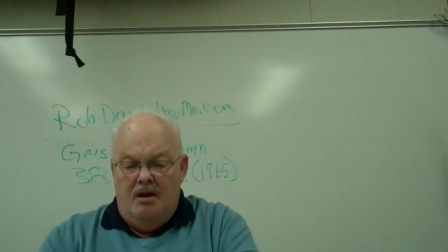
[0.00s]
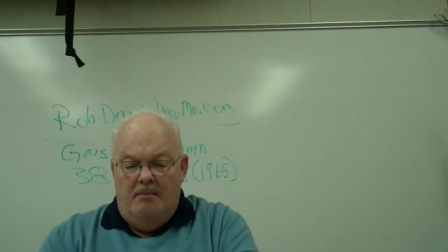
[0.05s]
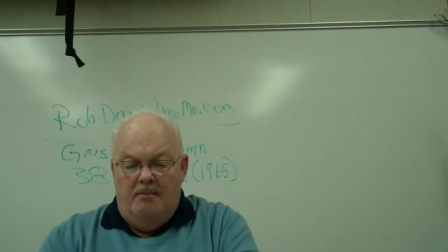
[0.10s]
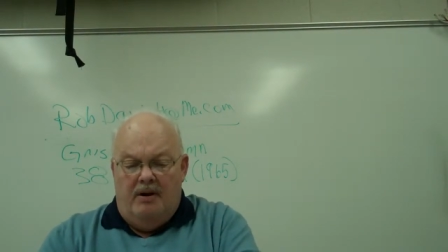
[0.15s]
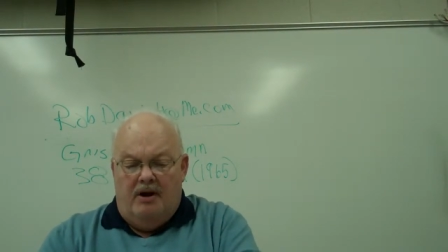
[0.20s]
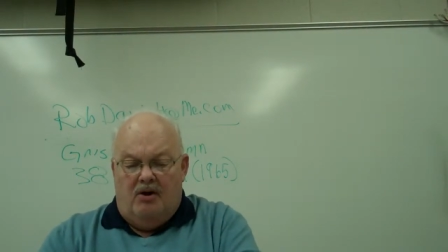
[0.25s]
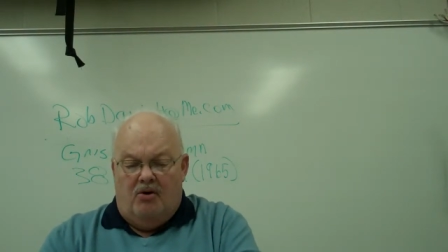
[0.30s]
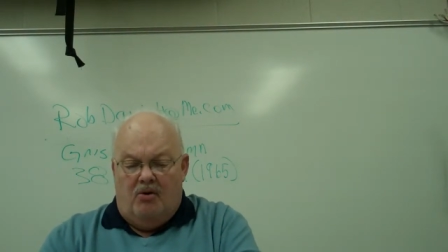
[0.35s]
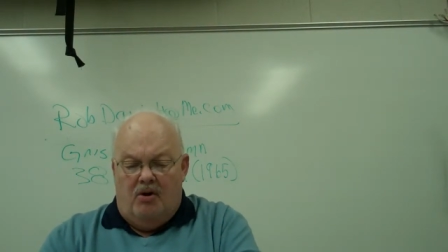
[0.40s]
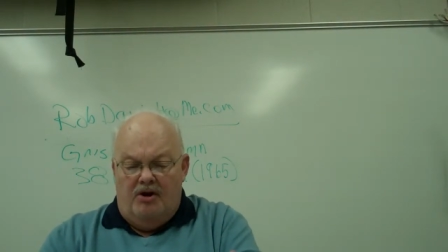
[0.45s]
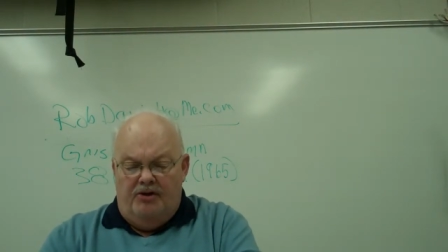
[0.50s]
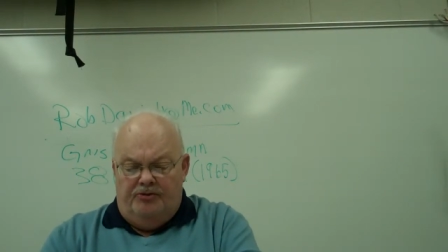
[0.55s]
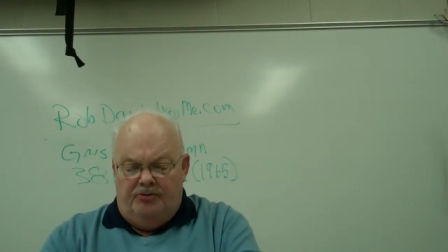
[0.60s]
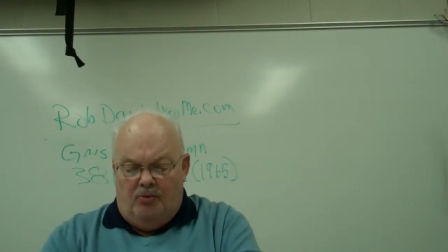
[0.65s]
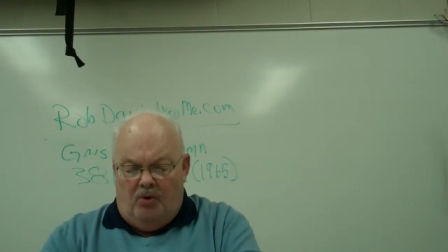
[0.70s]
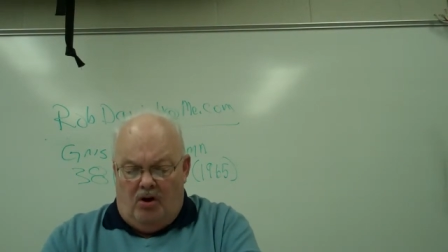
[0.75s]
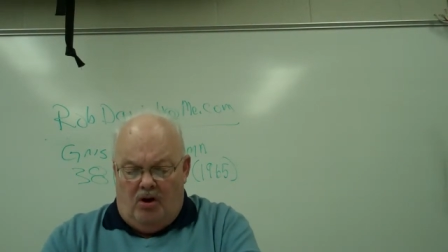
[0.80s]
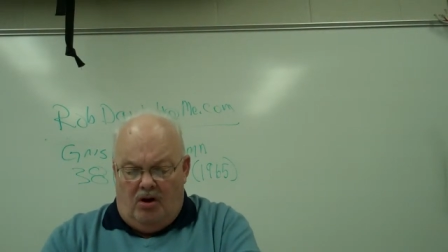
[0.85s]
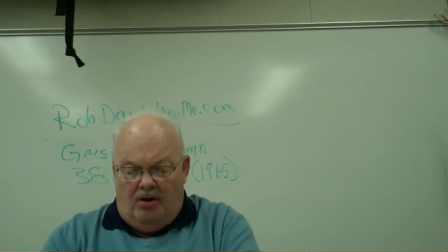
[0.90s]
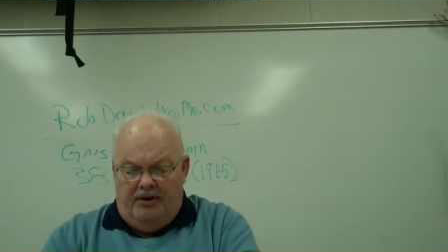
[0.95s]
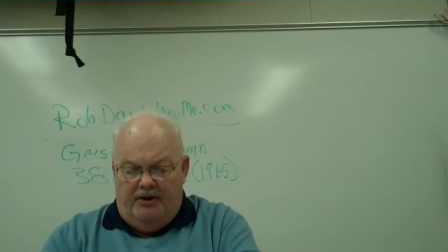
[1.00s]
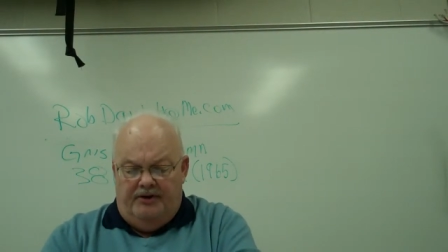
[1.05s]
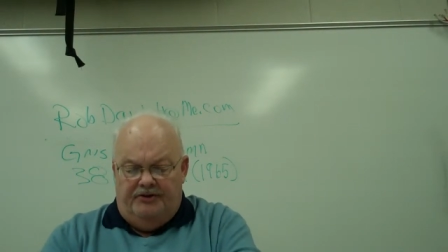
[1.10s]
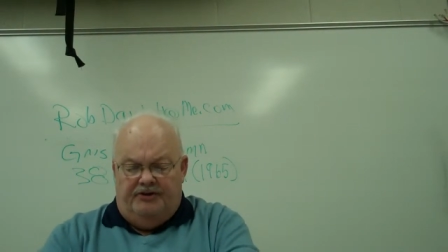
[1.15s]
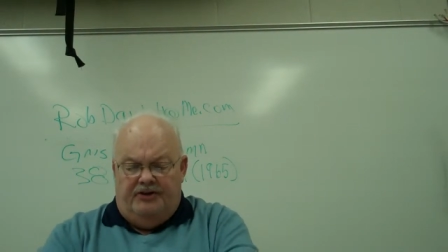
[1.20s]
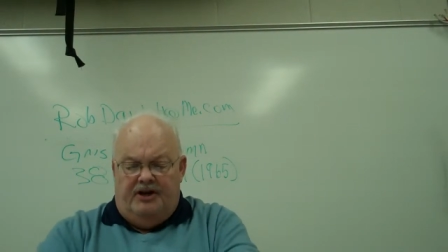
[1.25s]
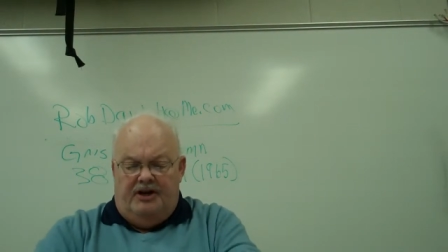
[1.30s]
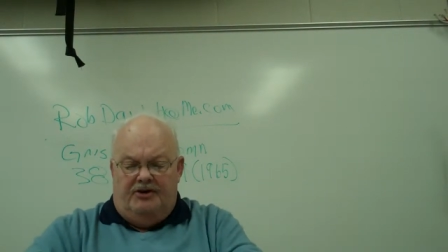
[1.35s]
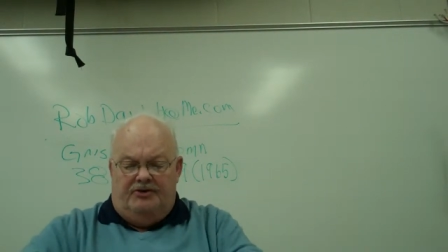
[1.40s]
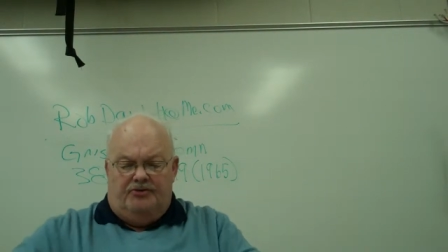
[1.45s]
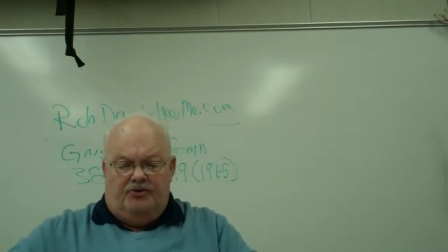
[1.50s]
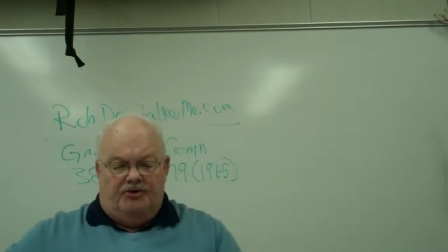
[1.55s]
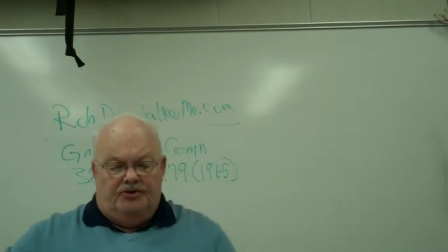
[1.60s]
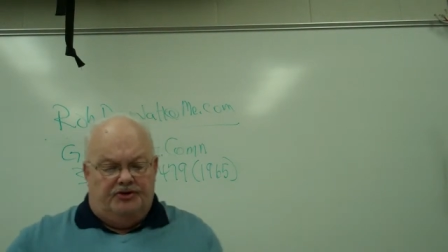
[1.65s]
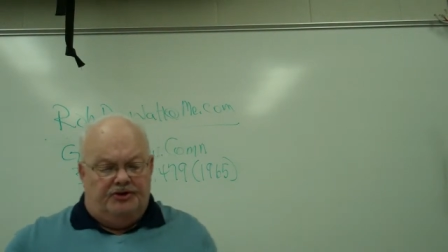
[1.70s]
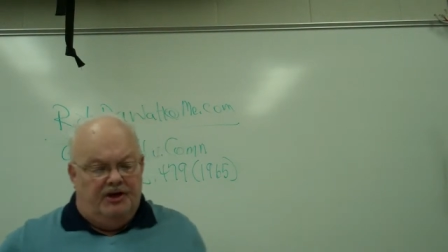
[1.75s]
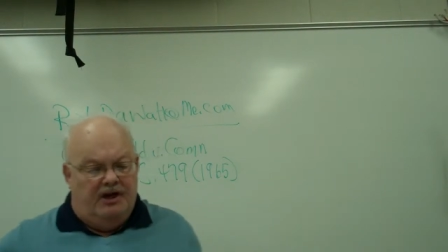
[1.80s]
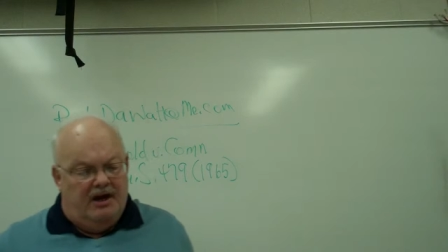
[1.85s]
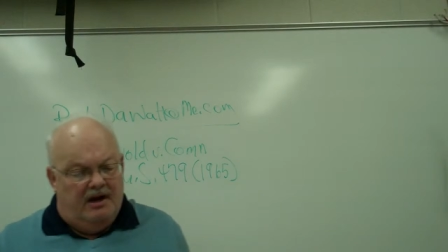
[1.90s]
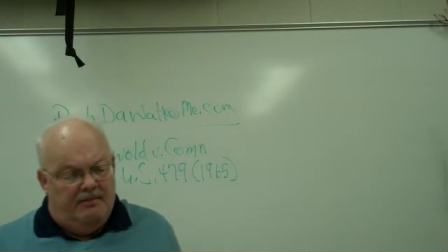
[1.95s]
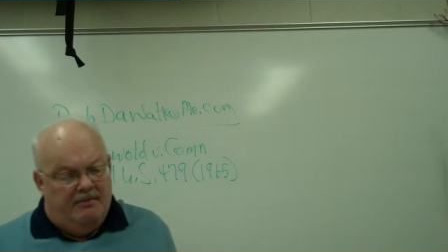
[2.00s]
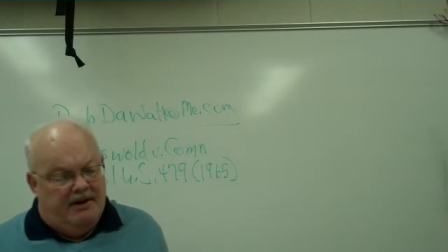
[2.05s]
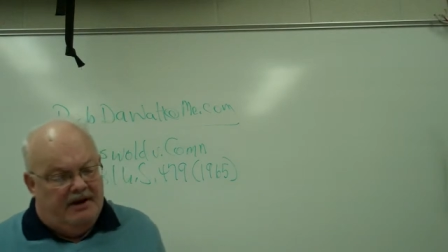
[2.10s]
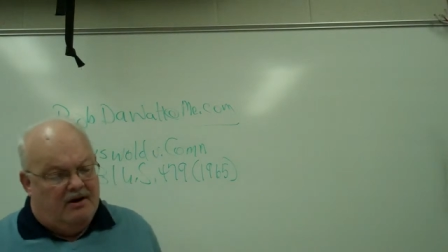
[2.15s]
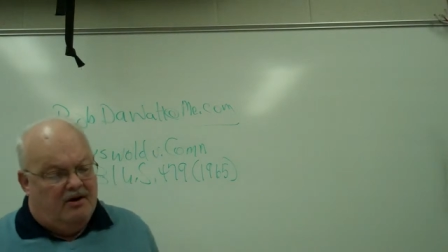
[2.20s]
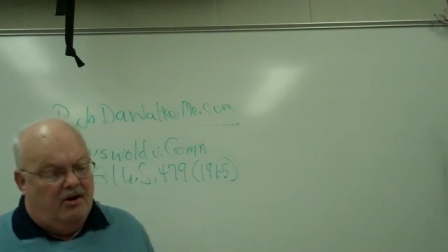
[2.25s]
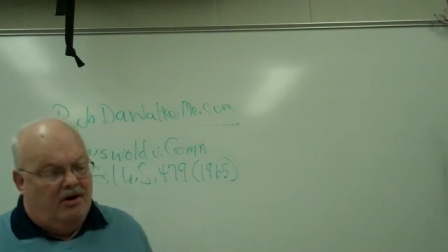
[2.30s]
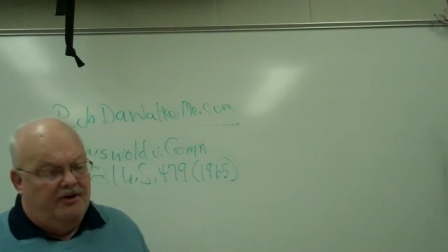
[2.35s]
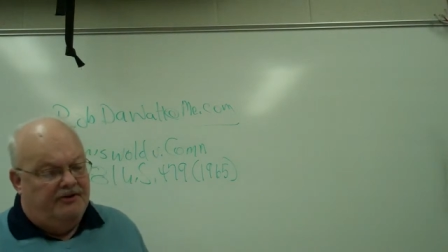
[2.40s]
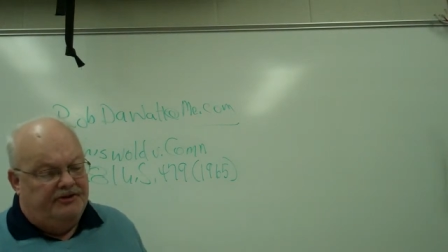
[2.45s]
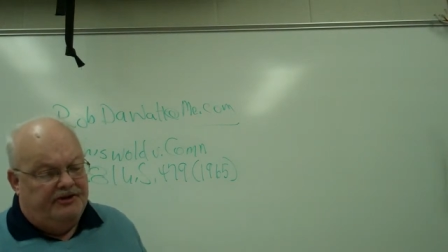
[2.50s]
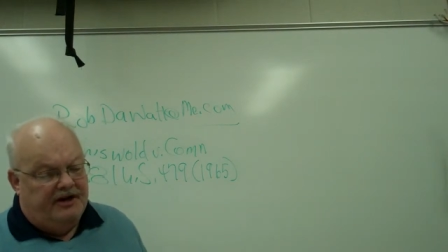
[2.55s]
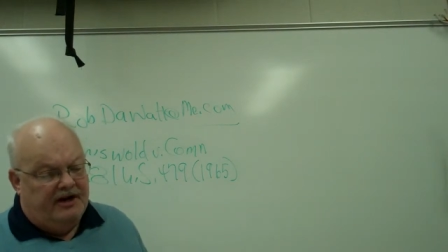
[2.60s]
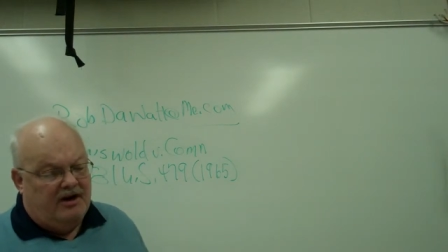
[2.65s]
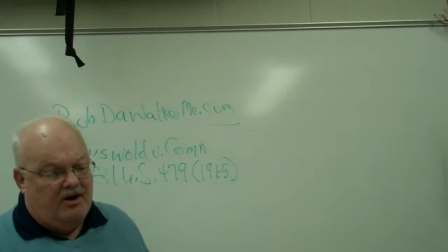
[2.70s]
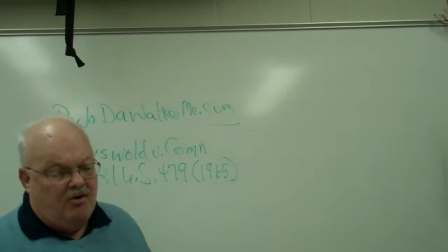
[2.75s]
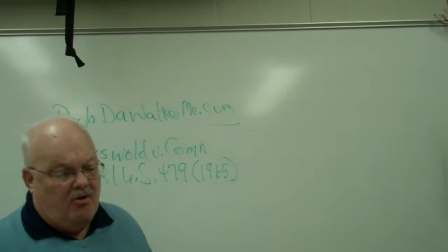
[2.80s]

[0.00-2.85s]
but Griswold is interesting because it